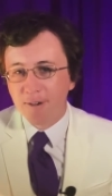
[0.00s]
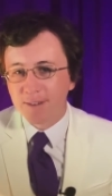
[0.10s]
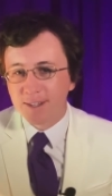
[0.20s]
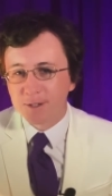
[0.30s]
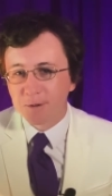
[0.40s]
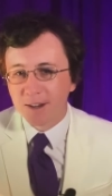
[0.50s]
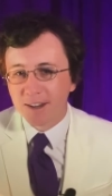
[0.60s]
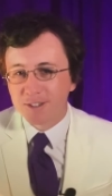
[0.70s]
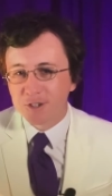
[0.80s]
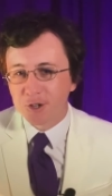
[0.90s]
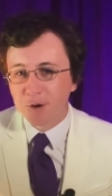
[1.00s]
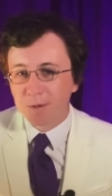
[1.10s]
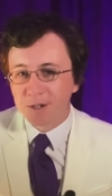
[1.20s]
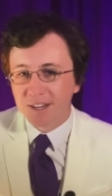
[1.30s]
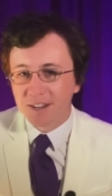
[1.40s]
office where he gets
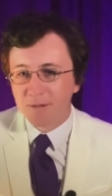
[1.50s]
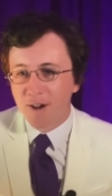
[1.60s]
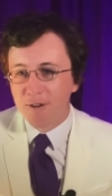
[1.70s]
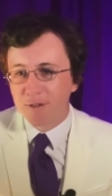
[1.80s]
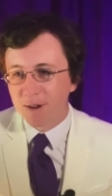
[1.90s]
2% of the vote,